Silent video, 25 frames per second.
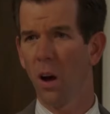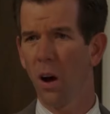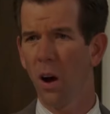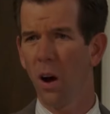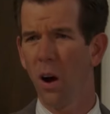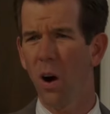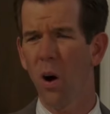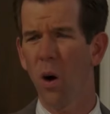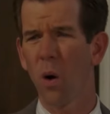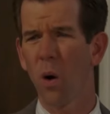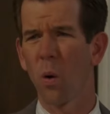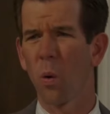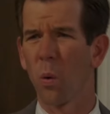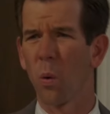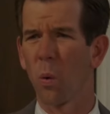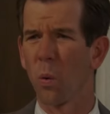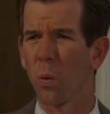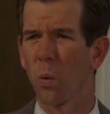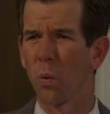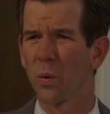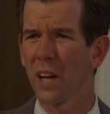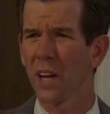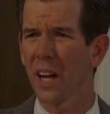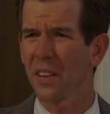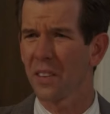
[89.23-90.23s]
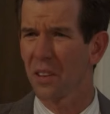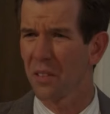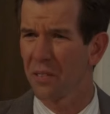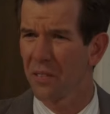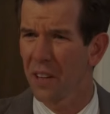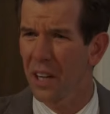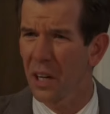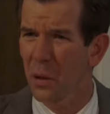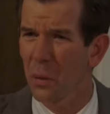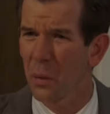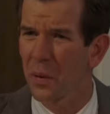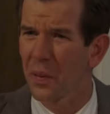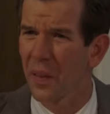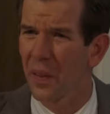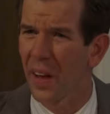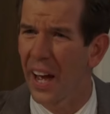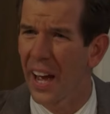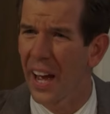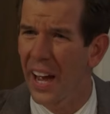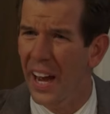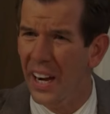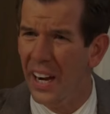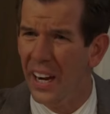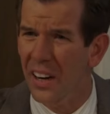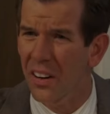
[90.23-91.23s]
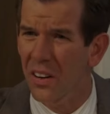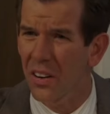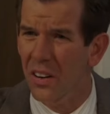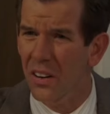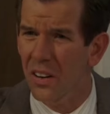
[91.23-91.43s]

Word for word: Oh, not the fellow with the hair.